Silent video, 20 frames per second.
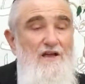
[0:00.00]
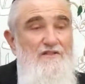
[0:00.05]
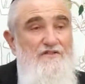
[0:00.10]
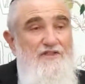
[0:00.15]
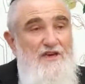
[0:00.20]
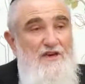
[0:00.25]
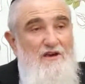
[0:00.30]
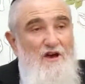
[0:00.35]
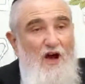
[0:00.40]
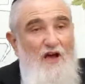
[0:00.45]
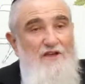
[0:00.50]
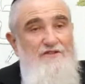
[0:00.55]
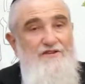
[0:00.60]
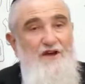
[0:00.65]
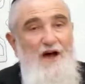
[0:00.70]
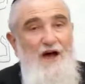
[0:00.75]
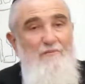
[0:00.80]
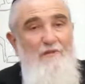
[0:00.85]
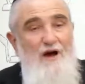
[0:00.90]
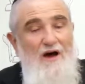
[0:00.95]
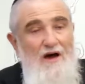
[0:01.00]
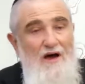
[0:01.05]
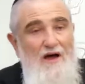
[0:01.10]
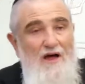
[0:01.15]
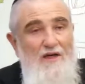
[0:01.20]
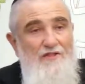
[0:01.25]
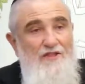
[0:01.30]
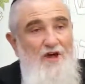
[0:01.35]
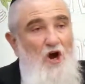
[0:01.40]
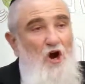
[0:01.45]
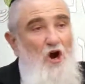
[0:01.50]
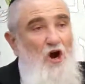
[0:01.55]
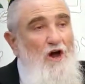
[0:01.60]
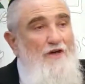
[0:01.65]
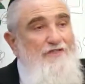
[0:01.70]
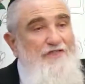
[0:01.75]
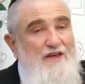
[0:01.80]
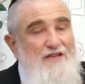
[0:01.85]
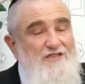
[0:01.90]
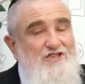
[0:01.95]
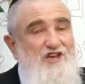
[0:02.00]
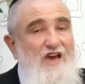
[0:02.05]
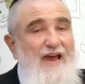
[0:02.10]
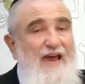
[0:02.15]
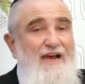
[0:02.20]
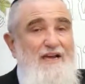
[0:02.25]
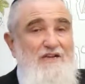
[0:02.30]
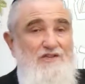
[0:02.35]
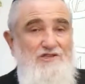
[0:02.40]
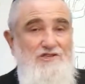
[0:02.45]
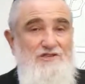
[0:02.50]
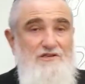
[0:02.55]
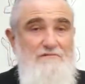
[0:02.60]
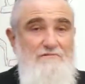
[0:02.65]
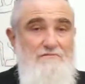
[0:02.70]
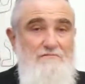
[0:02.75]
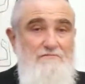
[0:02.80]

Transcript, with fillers: The Adama, the earth changed,